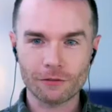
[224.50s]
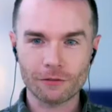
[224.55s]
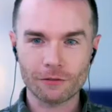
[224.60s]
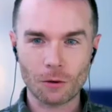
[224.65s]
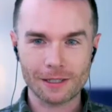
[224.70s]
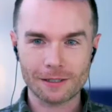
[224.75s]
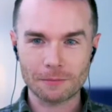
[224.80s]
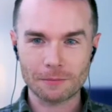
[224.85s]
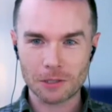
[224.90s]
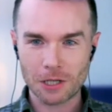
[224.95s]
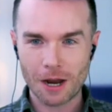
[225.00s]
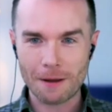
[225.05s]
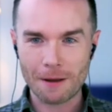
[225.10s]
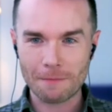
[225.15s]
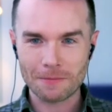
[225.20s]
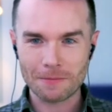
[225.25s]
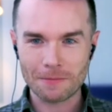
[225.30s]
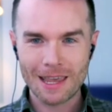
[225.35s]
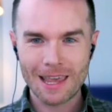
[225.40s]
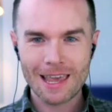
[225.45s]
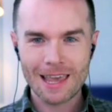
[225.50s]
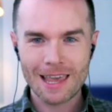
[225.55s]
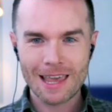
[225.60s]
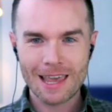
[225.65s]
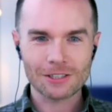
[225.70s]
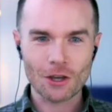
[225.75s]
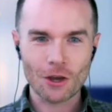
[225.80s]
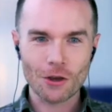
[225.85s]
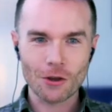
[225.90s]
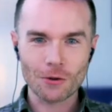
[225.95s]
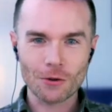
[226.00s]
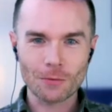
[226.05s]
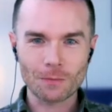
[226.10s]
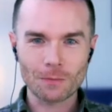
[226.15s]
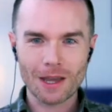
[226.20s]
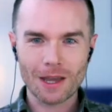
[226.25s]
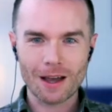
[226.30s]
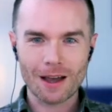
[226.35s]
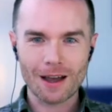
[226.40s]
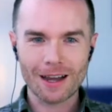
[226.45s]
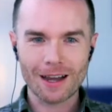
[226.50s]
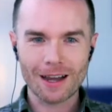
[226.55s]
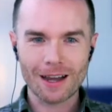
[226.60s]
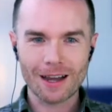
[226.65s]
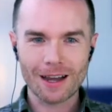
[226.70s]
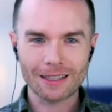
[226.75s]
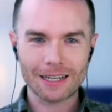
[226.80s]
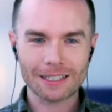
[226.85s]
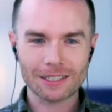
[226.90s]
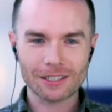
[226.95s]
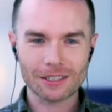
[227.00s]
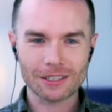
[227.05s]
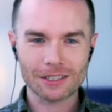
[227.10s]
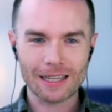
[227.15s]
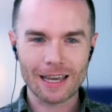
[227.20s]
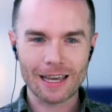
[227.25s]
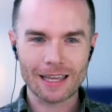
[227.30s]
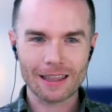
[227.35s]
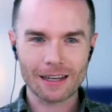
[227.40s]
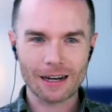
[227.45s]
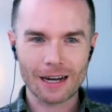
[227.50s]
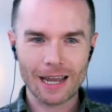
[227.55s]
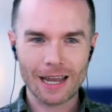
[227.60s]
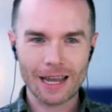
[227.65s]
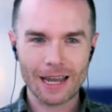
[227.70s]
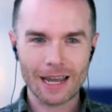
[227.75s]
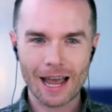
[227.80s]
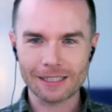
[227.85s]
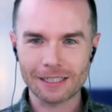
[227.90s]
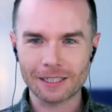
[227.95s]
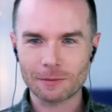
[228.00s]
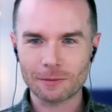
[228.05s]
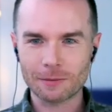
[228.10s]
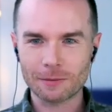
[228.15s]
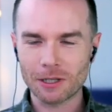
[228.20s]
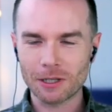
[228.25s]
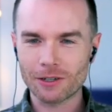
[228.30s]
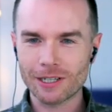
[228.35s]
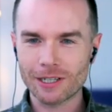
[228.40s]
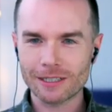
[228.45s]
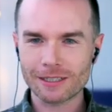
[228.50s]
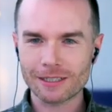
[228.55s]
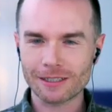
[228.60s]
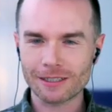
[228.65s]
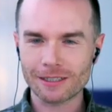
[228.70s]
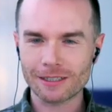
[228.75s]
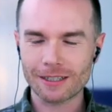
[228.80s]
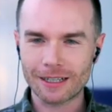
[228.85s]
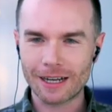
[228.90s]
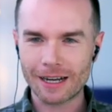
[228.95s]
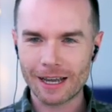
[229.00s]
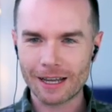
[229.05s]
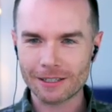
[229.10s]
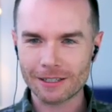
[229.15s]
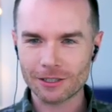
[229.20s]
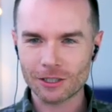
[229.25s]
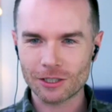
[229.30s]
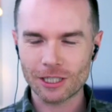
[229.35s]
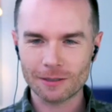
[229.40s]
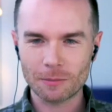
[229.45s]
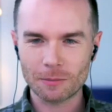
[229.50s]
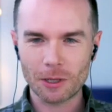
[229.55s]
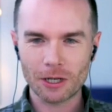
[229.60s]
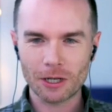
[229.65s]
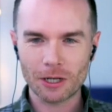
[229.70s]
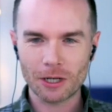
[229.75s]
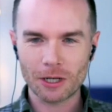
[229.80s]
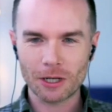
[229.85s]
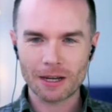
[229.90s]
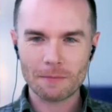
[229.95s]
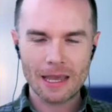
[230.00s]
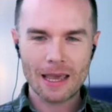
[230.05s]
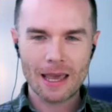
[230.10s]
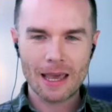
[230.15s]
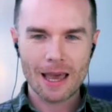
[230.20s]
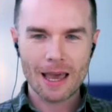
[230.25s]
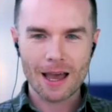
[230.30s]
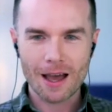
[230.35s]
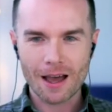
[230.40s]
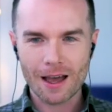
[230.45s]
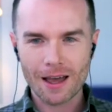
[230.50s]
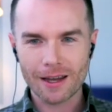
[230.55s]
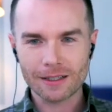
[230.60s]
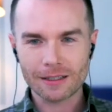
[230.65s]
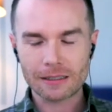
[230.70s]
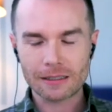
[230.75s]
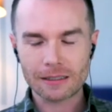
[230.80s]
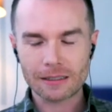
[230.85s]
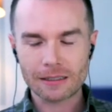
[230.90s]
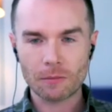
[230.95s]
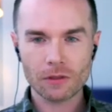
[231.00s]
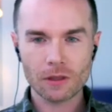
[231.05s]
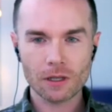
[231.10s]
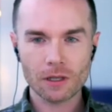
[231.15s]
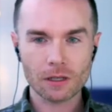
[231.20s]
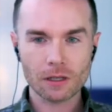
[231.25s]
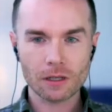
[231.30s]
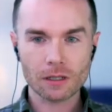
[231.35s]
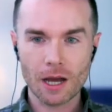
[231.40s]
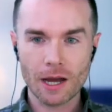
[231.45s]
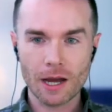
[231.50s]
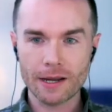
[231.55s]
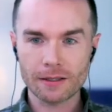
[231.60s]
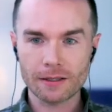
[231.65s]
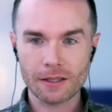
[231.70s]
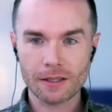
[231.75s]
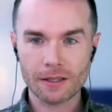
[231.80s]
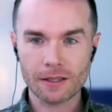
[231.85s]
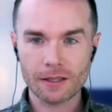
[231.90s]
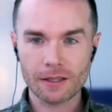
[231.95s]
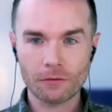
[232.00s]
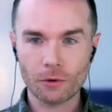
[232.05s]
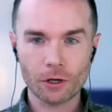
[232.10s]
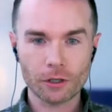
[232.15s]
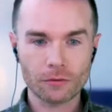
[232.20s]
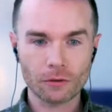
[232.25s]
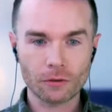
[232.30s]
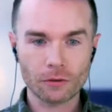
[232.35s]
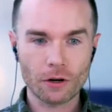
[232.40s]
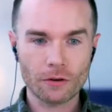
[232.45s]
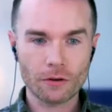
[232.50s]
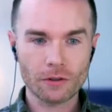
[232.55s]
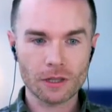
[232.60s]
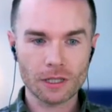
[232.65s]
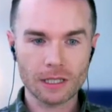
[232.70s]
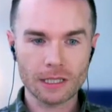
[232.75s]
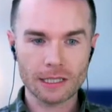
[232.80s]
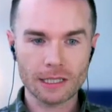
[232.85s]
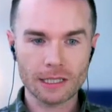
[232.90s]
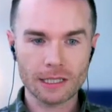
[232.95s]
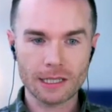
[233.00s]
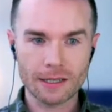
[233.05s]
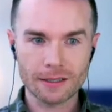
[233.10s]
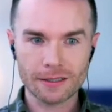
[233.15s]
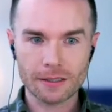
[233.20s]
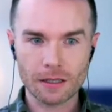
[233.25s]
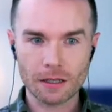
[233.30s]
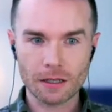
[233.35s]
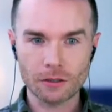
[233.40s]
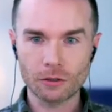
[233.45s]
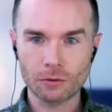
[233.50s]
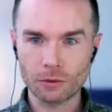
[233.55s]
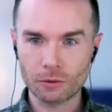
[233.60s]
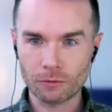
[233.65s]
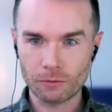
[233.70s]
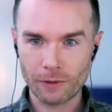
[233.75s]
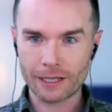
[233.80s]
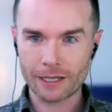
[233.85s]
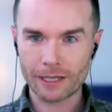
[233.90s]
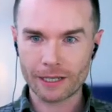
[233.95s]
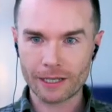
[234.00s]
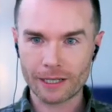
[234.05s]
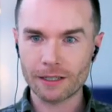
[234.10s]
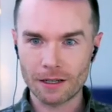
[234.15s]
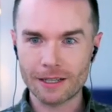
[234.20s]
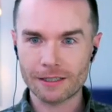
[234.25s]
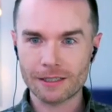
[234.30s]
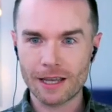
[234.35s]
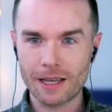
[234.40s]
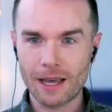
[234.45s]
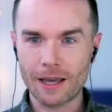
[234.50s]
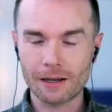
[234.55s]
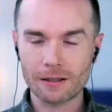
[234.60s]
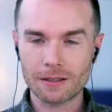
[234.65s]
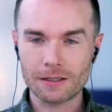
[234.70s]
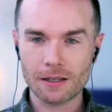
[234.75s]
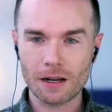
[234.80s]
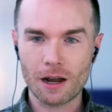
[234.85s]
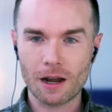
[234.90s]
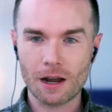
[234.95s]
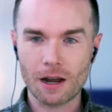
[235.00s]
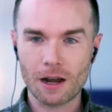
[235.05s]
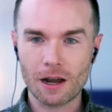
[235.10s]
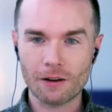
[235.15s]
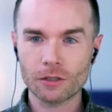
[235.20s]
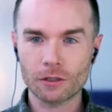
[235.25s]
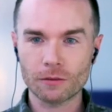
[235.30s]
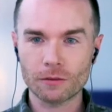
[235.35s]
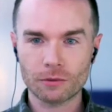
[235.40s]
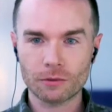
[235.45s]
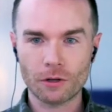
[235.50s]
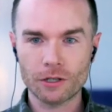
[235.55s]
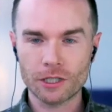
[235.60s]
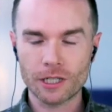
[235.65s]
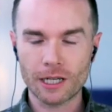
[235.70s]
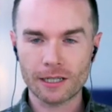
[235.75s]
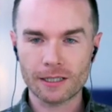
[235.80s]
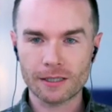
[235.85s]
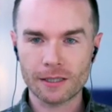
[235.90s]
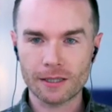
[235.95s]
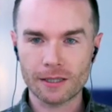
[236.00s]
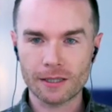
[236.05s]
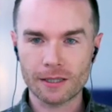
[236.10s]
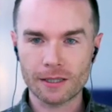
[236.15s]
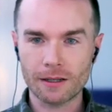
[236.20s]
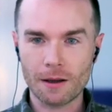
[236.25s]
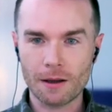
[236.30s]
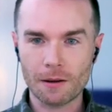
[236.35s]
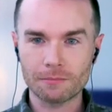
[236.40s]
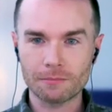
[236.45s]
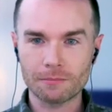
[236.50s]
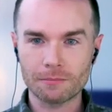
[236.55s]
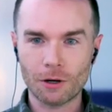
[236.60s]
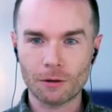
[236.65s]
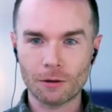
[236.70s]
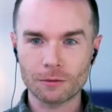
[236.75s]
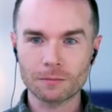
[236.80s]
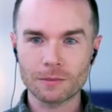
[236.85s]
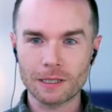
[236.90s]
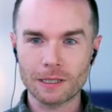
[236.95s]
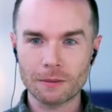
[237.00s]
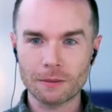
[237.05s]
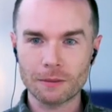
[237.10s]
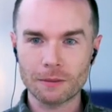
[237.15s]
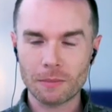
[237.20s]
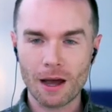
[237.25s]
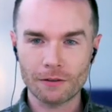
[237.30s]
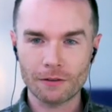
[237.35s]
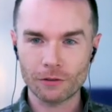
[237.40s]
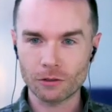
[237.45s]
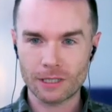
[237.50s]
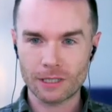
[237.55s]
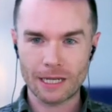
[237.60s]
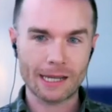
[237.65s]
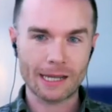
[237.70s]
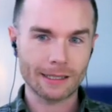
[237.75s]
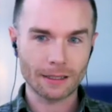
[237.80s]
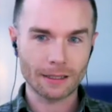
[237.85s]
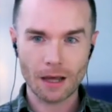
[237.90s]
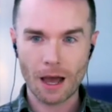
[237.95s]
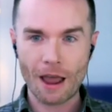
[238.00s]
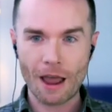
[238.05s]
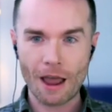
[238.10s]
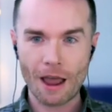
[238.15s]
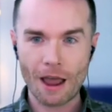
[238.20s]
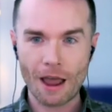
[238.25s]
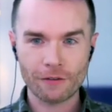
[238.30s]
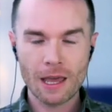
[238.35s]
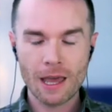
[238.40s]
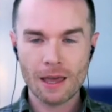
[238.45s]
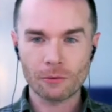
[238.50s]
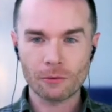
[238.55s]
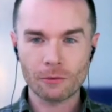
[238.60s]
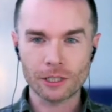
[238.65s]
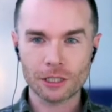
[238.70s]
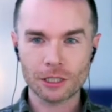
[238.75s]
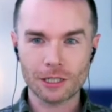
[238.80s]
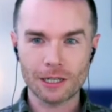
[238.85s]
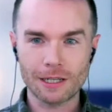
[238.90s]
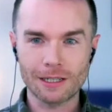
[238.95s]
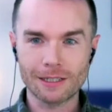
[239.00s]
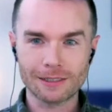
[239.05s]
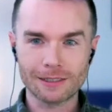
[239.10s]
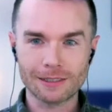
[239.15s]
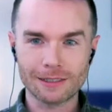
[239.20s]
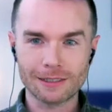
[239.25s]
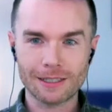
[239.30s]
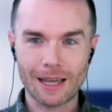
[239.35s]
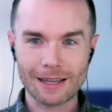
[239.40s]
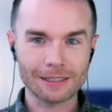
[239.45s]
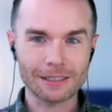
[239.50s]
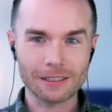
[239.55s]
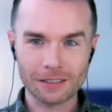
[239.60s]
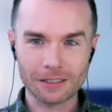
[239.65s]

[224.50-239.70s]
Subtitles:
for quite some time. So I like to say that I has experience, like I has cheeseburger. And some of the clients that I've worked for over the years, you will recognize, and I've worked on projects that are probably part of your daily life, which is, as a